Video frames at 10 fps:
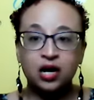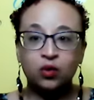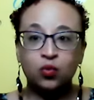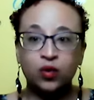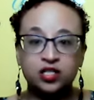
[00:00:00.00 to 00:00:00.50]

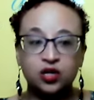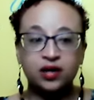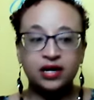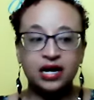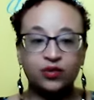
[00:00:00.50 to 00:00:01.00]
on what's
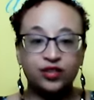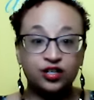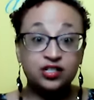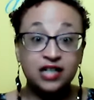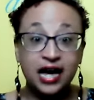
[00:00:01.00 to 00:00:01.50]
going on with
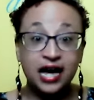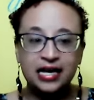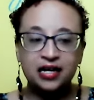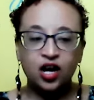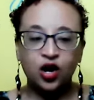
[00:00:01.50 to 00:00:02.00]
your
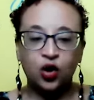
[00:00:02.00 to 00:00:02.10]
diet